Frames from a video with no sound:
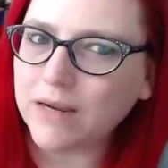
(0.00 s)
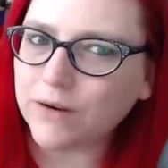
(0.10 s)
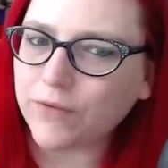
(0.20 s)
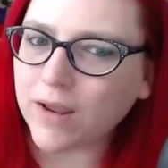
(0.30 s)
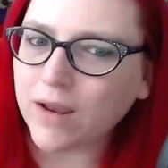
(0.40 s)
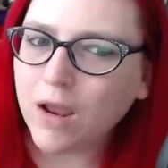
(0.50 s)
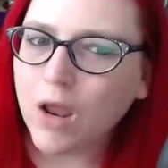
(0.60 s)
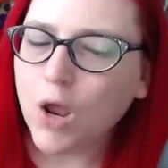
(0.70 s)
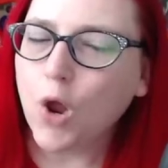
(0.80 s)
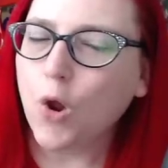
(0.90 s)
of it.
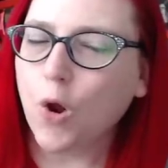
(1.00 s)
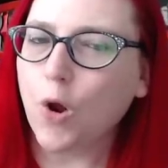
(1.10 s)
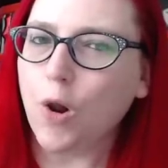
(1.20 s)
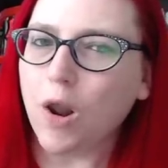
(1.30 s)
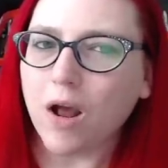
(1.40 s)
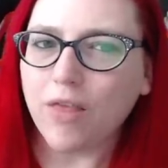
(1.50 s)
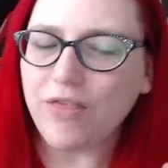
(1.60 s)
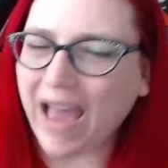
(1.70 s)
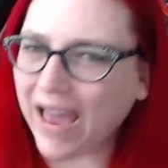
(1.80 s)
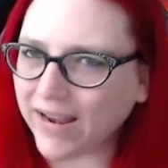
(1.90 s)

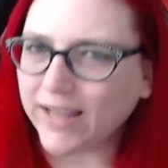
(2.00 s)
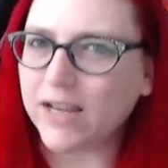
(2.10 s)
That I